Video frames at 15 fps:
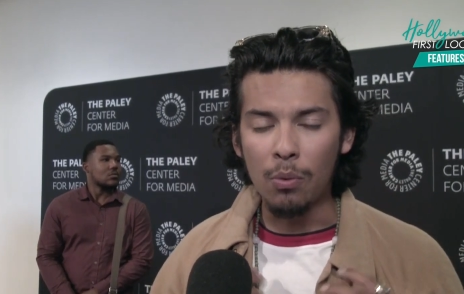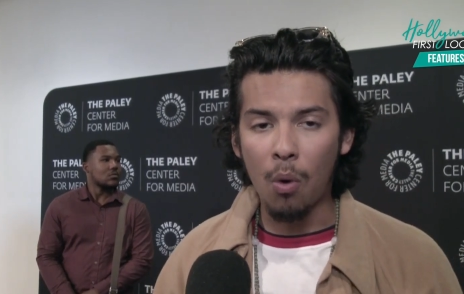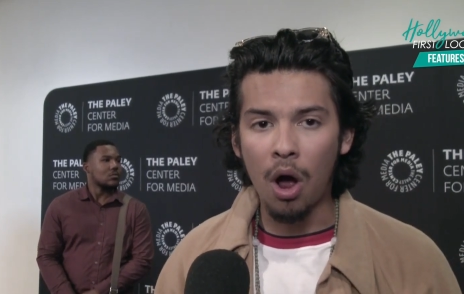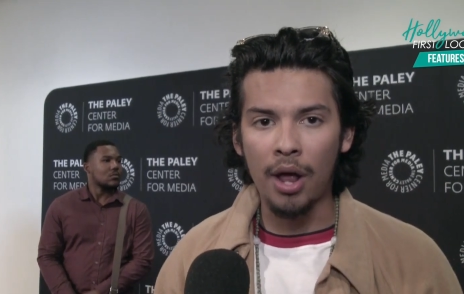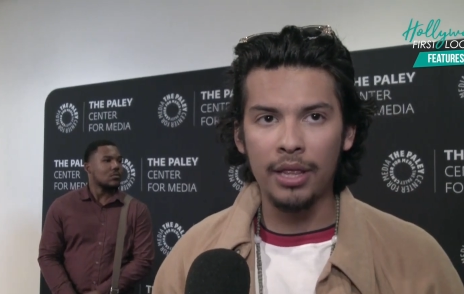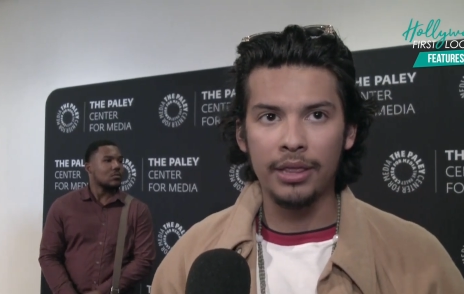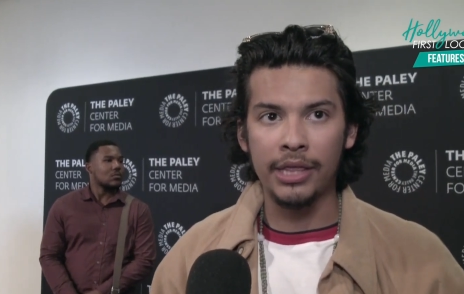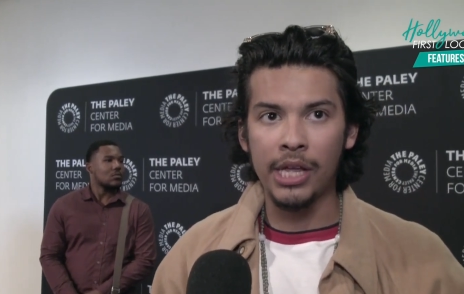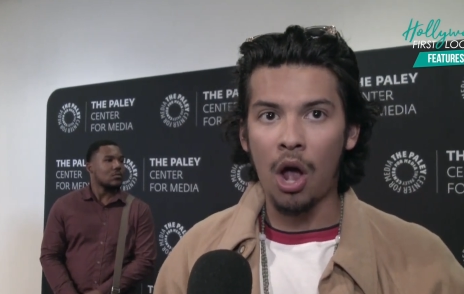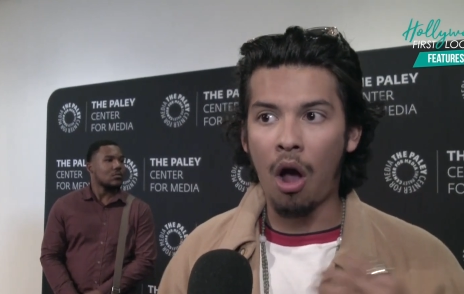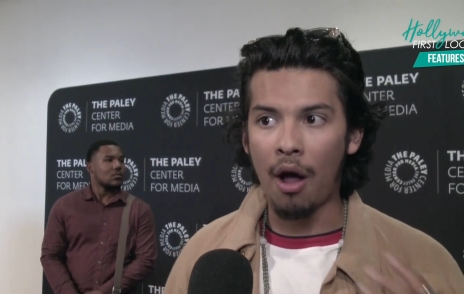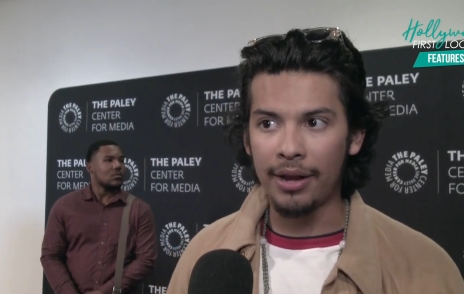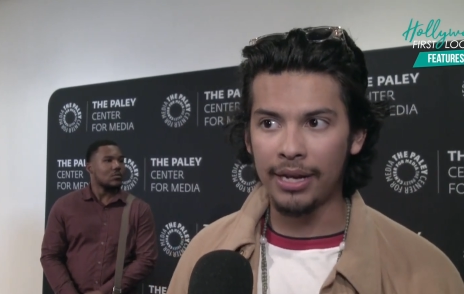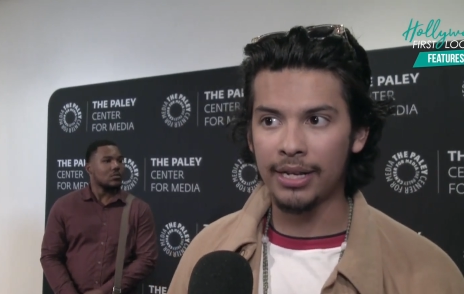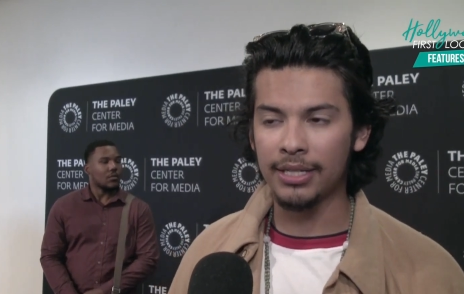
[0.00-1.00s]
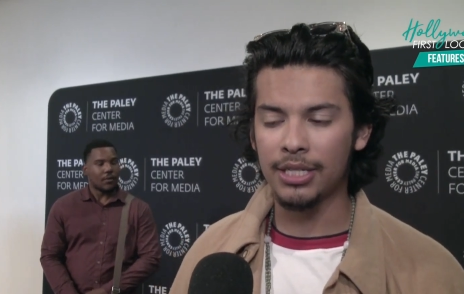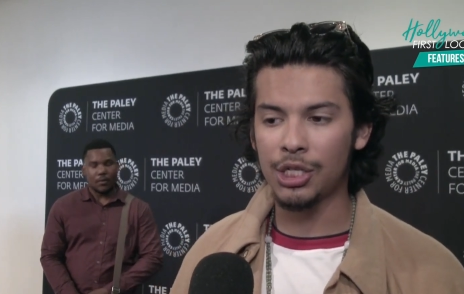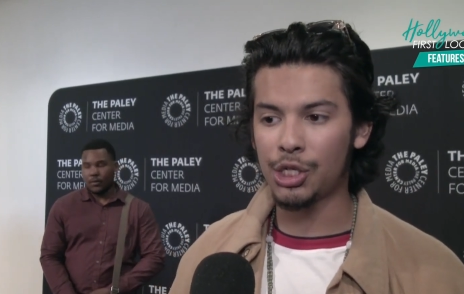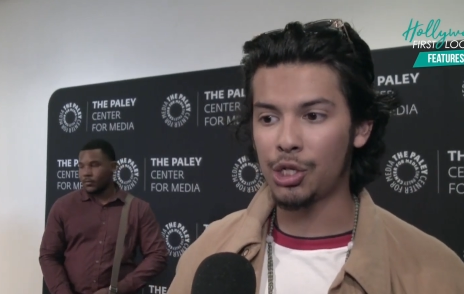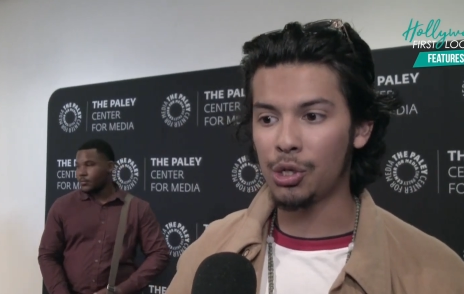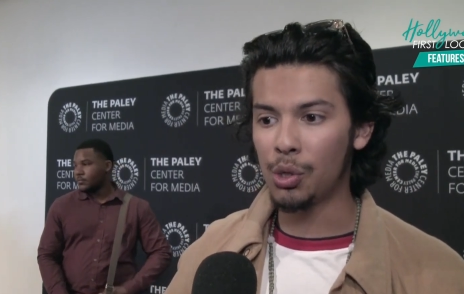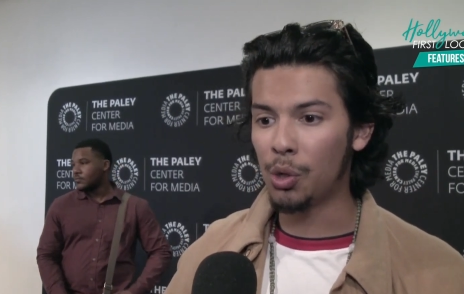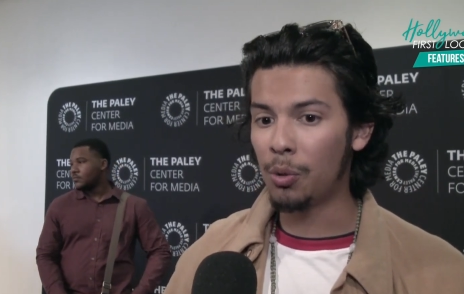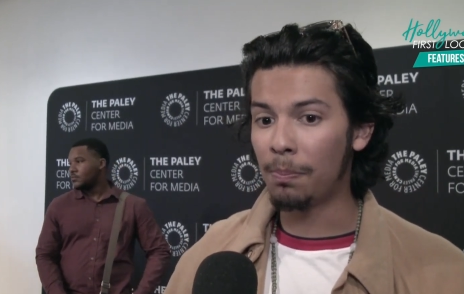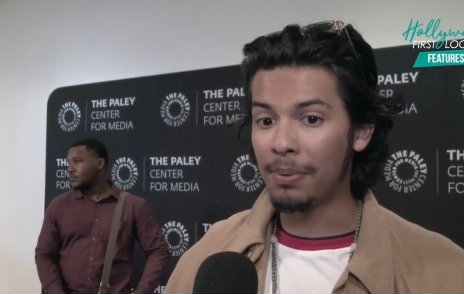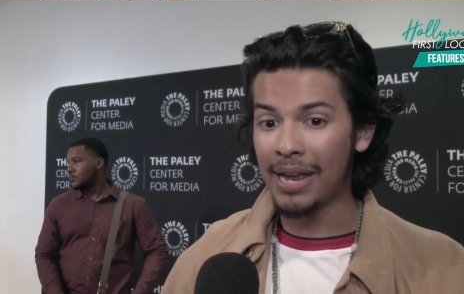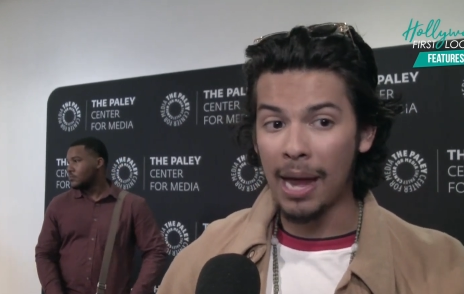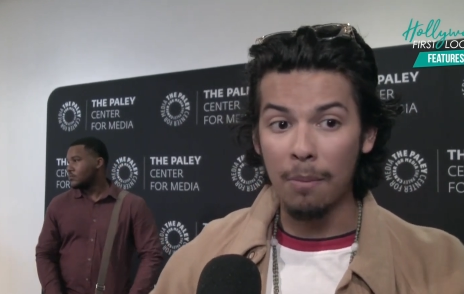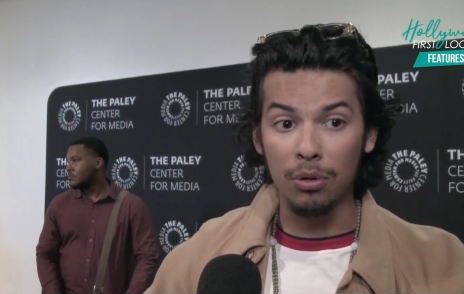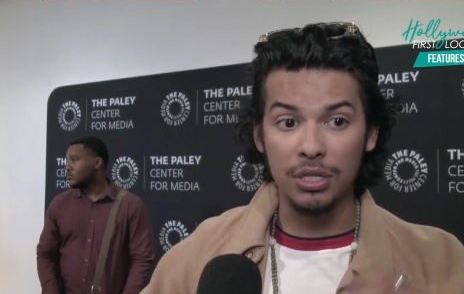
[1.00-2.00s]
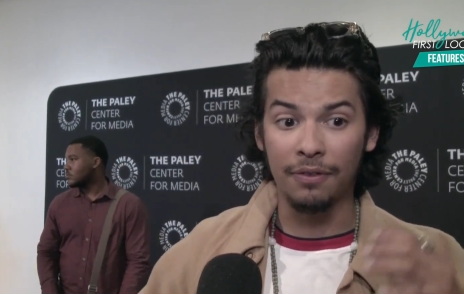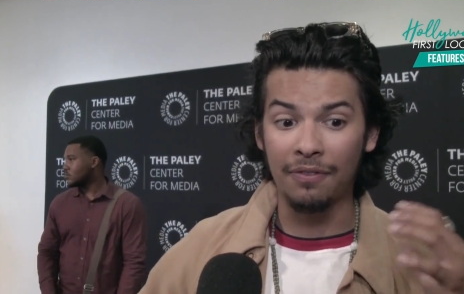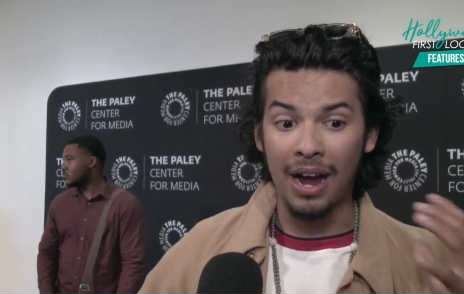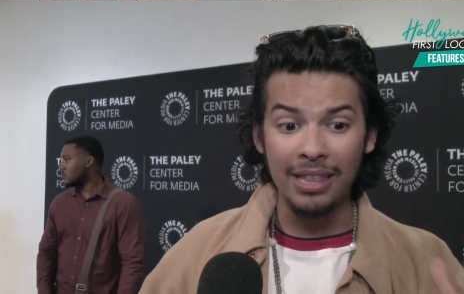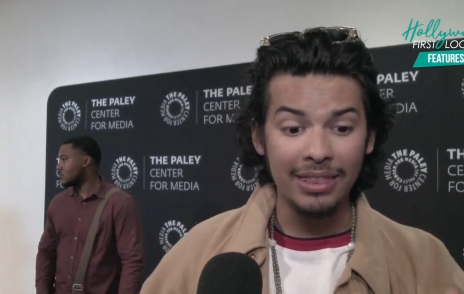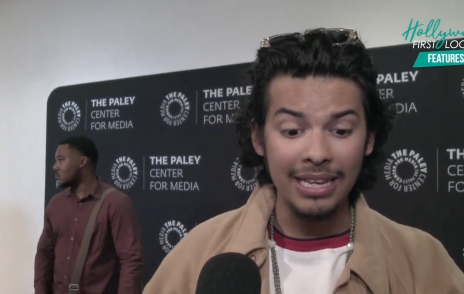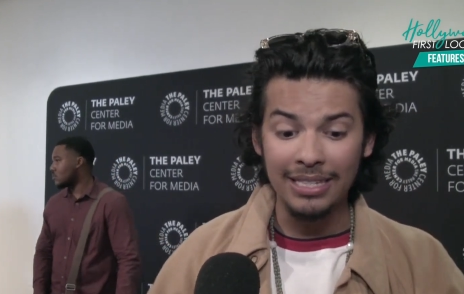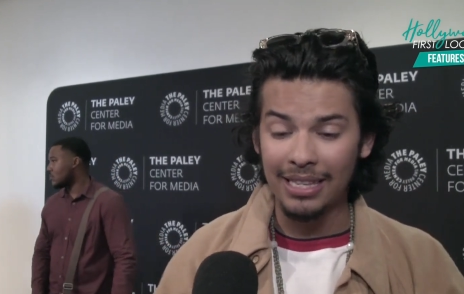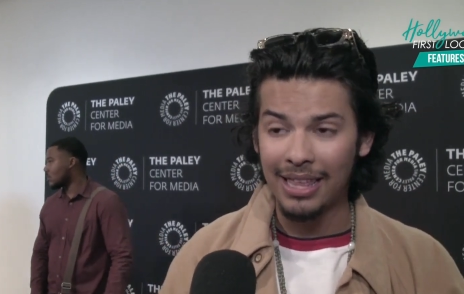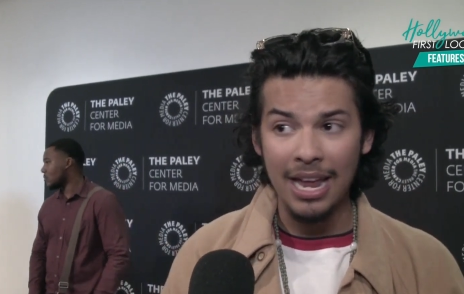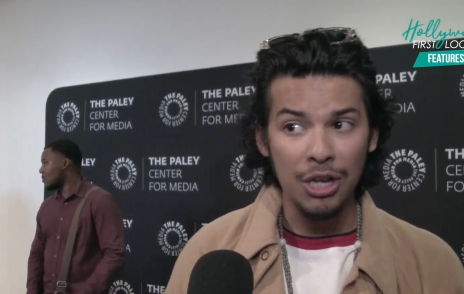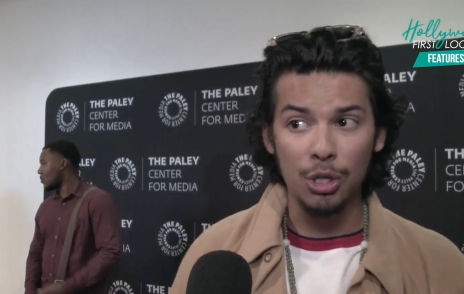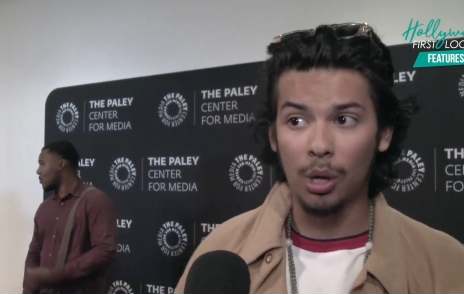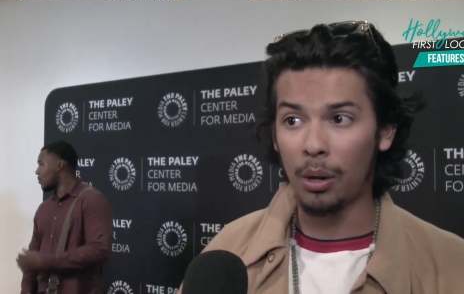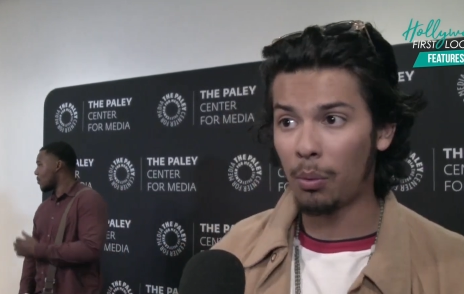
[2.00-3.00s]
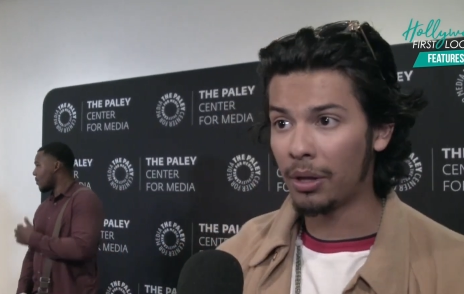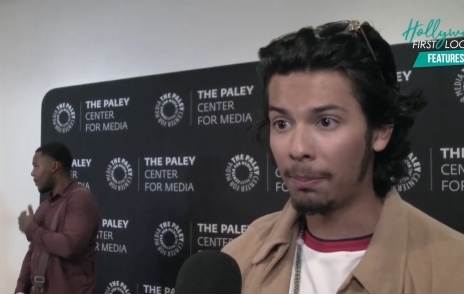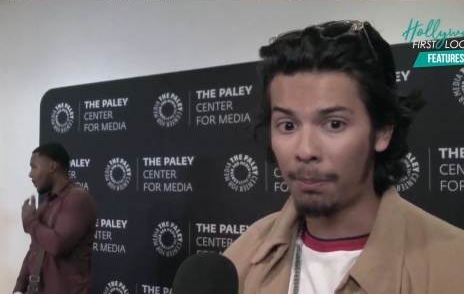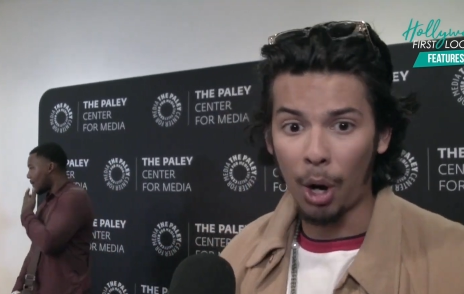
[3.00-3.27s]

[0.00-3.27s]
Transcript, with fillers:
Speaker 1: want the audience to be able to find things that they enjoy with